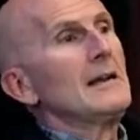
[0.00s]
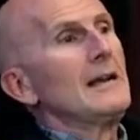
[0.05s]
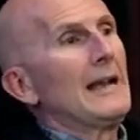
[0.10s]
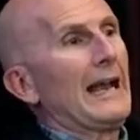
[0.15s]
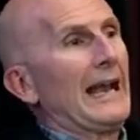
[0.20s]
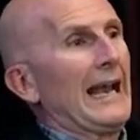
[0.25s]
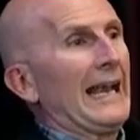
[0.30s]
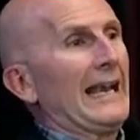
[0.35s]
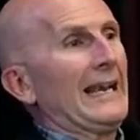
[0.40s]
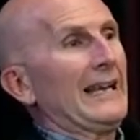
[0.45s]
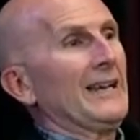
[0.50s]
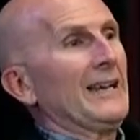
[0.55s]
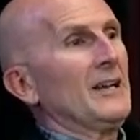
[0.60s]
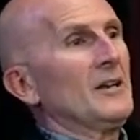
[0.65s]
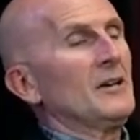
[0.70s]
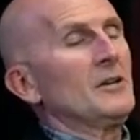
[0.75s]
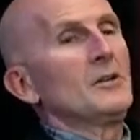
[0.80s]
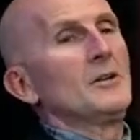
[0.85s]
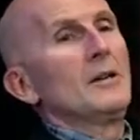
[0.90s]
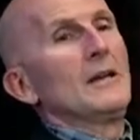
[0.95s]

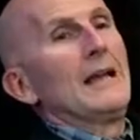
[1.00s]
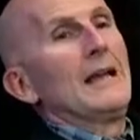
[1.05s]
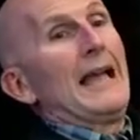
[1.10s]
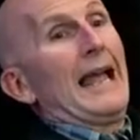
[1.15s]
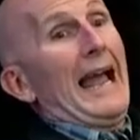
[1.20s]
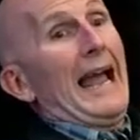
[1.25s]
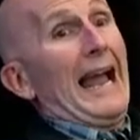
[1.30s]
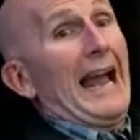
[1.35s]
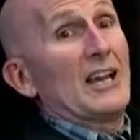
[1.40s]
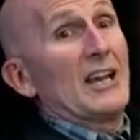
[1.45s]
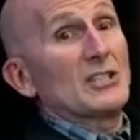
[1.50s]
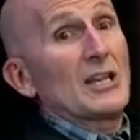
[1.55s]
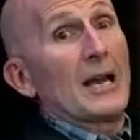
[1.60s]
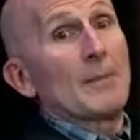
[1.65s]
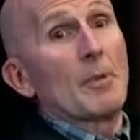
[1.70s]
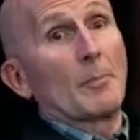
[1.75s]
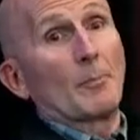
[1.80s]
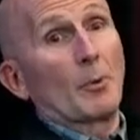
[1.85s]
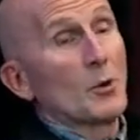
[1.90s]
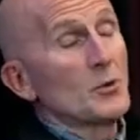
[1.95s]
and as I'm
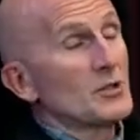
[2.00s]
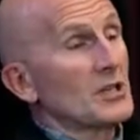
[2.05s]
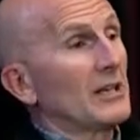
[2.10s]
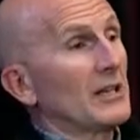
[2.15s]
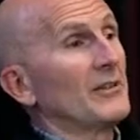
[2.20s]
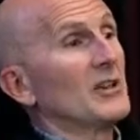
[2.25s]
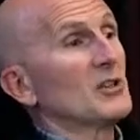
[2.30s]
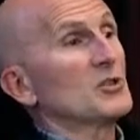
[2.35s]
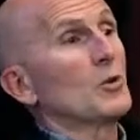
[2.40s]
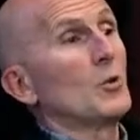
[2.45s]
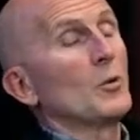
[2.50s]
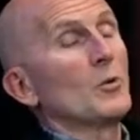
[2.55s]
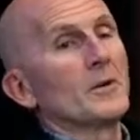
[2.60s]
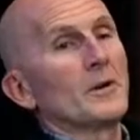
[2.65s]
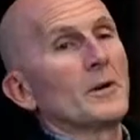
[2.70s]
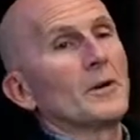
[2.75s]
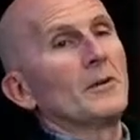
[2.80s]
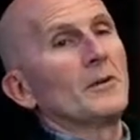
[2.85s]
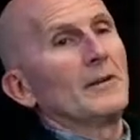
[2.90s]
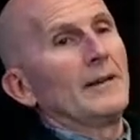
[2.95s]
approaching this
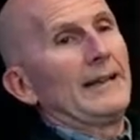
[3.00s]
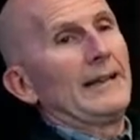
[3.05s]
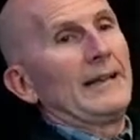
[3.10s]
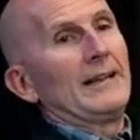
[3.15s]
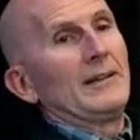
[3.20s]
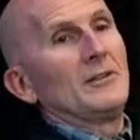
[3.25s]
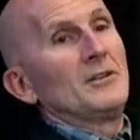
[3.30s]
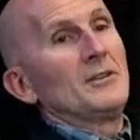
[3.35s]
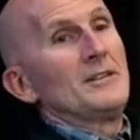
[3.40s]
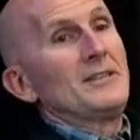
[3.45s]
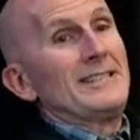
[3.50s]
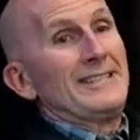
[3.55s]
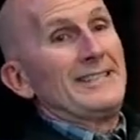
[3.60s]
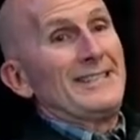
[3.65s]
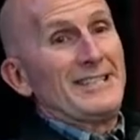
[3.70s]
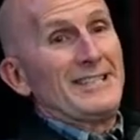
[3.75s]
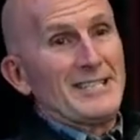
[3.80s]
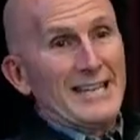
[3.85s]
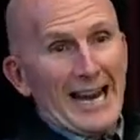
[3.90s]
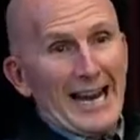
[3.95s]
corner, it
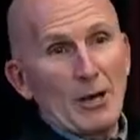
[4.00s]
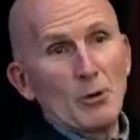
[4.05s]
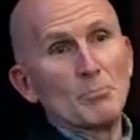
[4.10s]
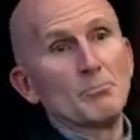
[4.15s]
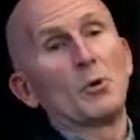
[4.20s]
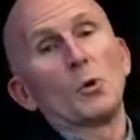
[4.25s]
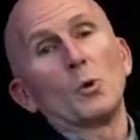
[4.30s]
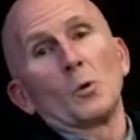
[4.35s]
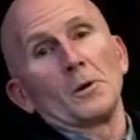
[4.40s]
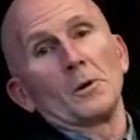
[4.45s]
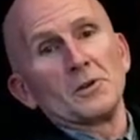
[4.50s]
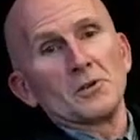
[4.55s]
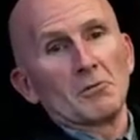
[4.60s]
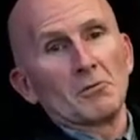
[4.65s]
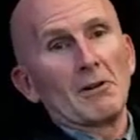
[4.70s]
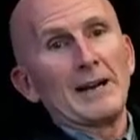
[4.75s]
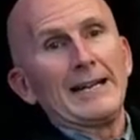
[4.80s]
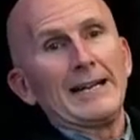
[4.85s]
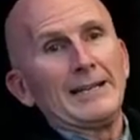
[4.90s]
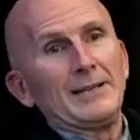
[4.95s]
downpours of
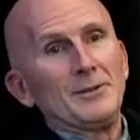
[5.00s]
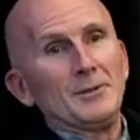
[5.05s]
rain.